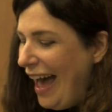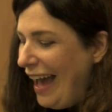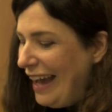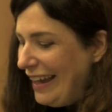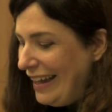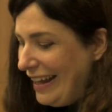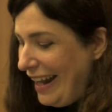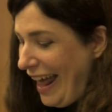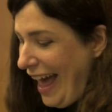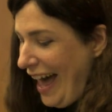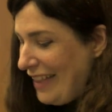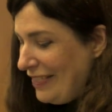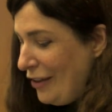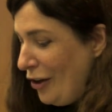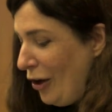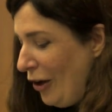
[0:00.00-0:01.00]
it
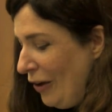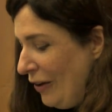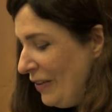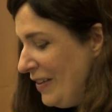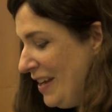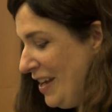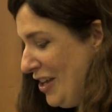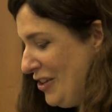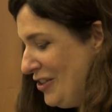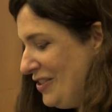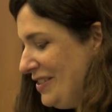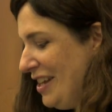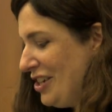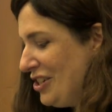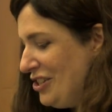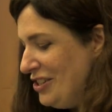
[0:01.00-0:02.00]
at all the
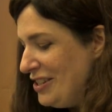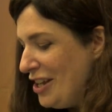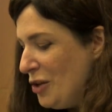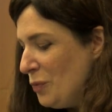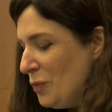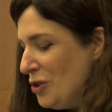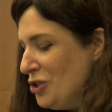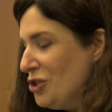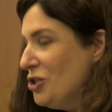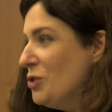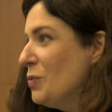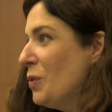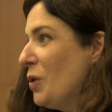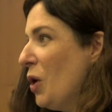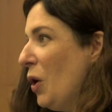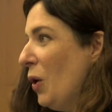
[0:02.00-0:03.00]
intersections at which you
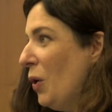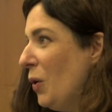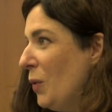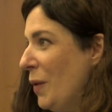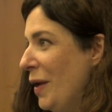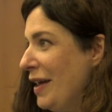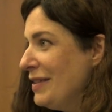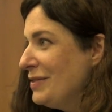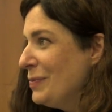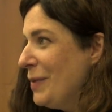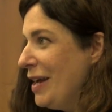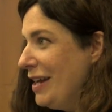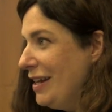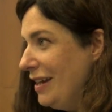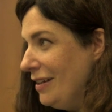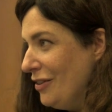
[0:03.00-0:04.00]
were always
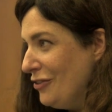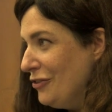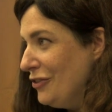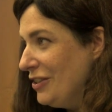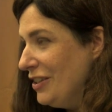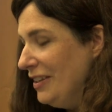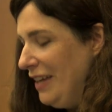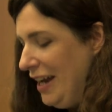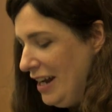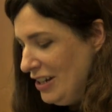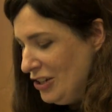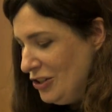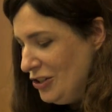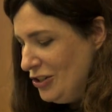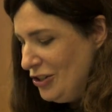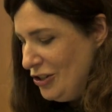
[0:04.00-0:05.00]
waiting for the
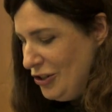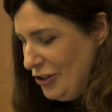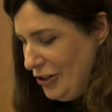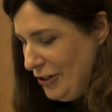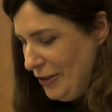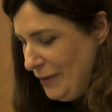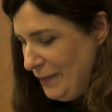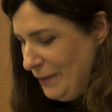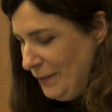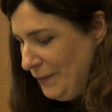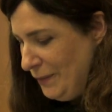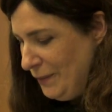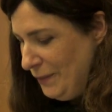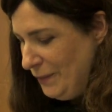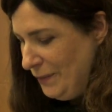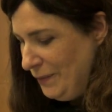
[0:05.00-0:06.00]
light to turn.
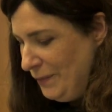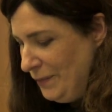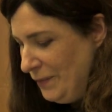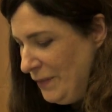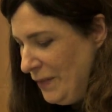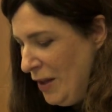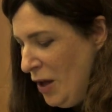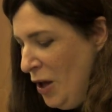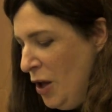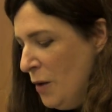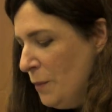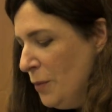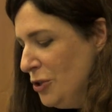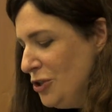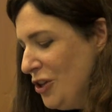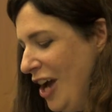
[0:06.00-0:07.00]

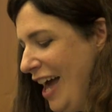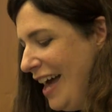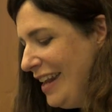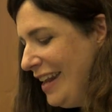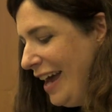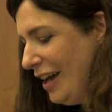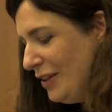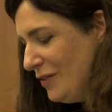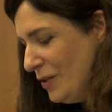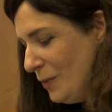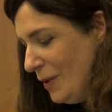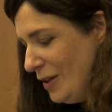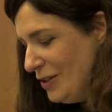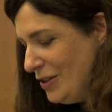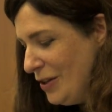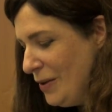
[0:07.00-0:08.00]
Put your head out of the
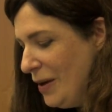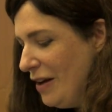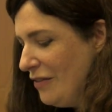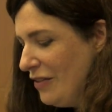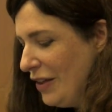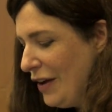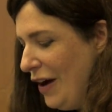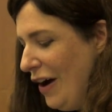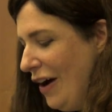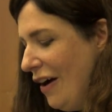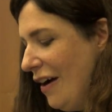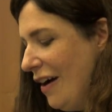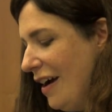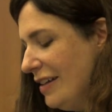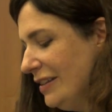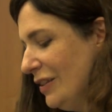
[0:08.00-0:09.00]
window of the
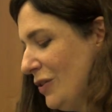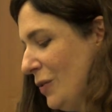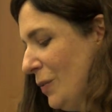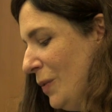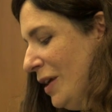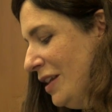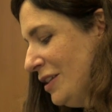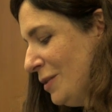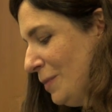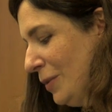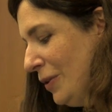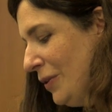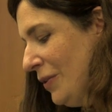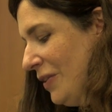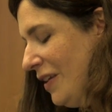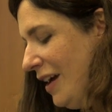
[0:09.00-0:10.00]
car and let the wind
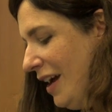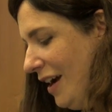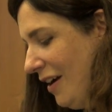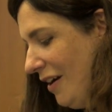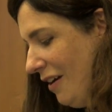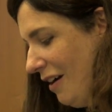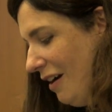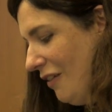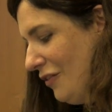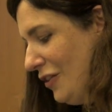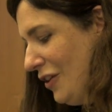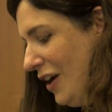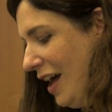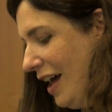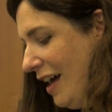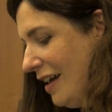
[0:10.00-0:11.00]
blow the hair off your
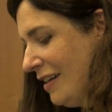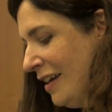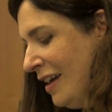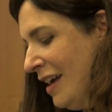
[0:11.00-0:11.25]
head.